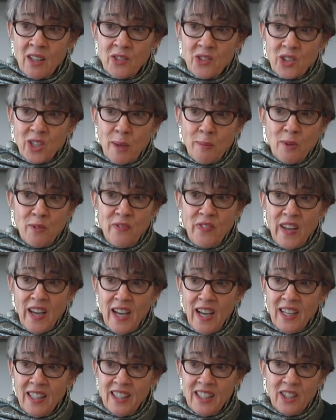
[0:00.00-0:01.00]
Some of
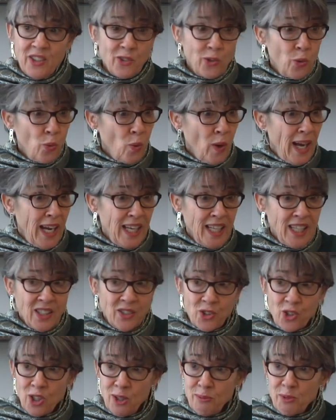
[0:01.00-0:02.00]
that is great
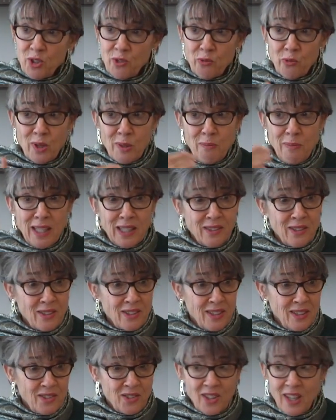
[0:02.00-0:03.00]
in terms of
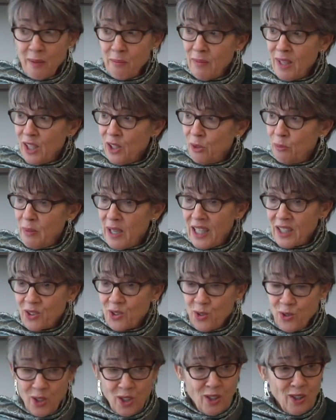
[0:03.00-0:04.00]
remittances that may go back to the